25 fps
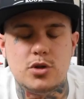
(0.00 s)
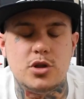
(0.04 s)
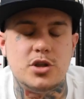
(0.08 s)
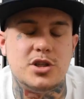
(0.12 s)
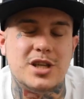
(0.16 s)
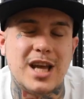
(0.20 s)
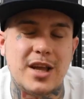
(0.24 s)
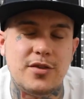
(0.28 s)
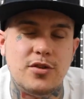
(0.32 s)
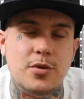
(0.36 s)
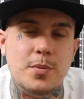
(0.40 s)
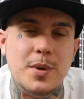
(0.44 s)
So
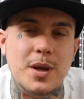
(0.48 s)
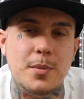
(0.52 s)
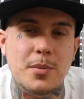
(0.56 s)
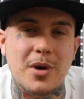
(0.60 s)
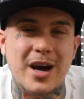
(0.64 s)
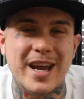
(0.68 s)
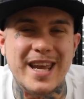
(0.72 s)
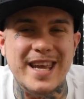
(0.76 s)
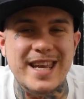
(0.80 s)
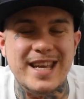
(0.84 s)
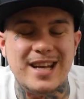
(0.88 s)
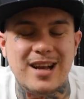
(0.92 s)
it's had to be in
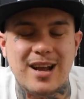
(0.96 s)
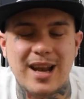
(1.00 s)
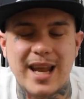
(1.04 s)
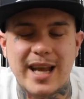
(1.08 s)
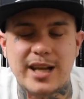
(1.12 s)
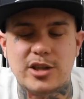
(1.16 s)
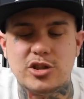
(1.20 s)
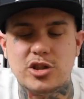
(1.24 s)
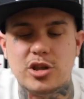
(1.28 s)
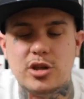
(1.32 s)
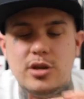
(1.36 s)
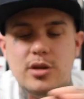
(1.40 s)
my Heat
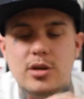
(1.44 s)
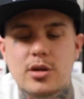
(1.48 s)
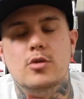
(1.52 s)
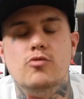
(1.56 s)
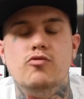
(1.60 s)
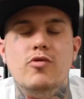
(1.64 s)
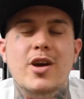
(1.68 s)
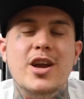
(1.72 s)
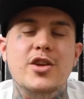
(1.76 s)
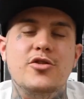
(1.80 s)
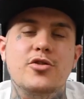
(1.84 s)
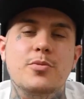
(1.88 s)
collection, the
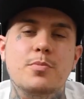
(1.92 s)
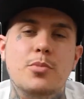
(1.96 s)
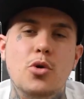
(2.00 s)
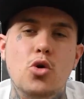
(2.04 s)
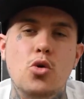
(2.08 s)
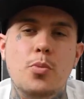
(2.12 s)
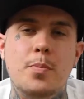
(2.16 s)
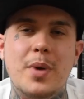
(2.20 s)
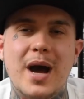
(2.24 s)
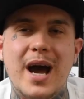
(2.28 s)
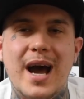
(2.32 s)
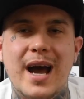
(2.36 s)
Raging
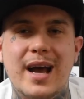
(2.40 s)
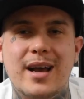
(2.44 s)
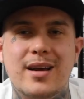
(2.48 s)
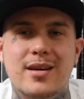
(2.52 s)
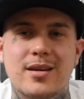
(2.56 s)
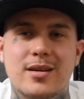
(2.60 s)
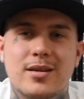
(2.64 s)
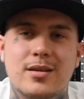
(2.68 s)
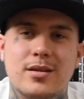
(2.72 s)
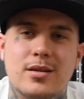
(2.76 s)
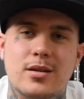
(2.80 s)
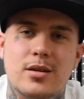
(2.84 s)
Bull pack.
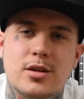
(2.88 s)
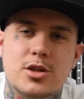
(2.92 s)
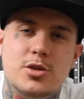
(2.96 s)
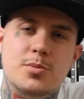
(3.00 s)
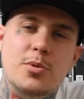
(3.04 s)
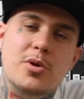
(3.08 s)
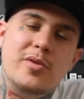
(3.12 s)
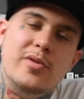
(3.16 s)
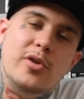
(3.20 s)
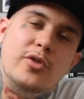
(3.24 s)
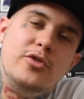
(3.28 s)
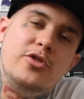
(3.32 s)
Let's
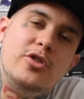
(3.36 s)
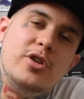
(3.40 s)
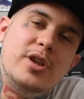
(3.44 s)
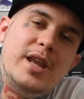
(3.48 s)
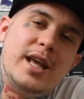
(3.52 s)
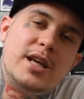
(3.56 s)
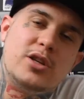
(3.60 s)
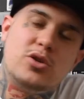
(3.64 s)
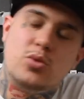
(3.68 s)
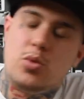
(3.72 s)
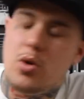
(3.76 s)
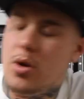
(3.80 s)
move on to the
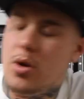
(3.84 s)
next